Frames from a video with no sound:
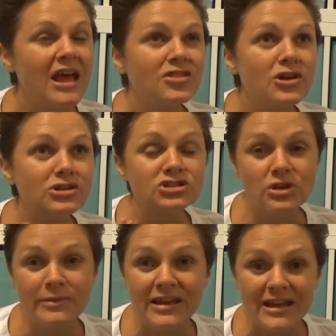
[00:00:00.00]
There are so
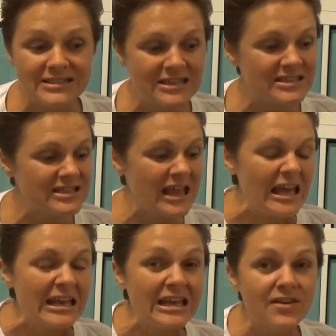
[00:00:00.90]
many ideas.
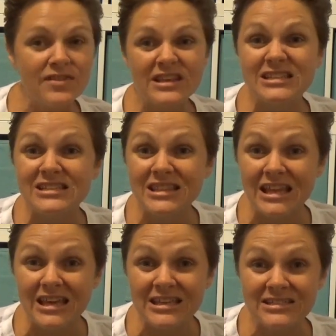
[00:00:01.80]
Any of these
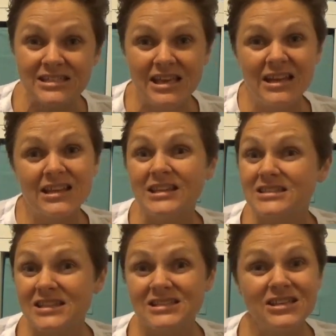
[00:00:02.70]
things, any of
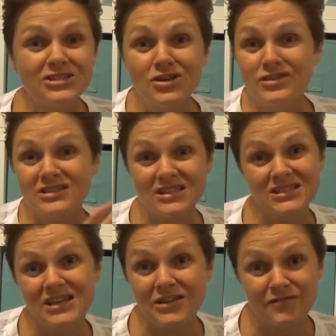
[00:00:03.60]
these things, these are the
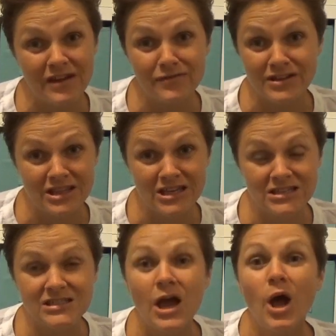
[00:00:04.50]
16 favorite
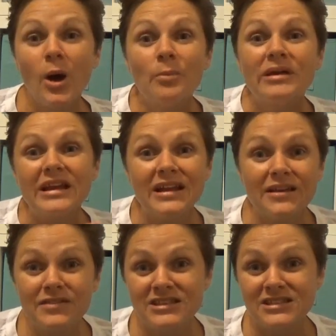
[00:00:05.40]
things, but any
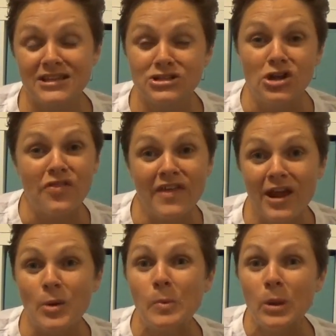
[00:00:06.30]
of these things are
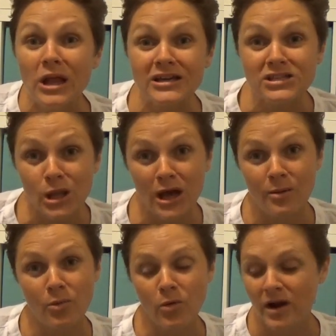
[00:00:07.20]
there plus a
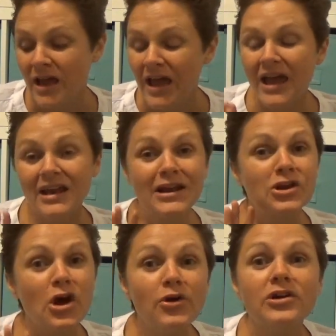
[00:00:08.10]
lot more. And I
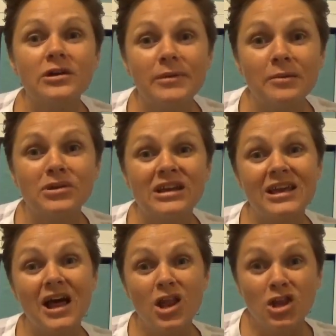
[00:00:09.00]
know you're going to be able to
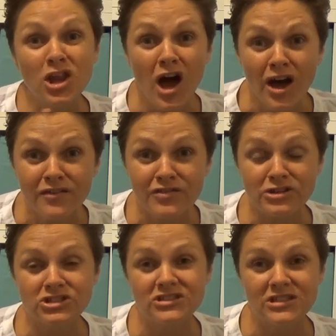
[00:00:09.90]
get a lot of
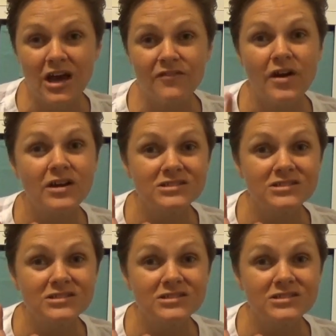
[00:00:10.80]
your stuff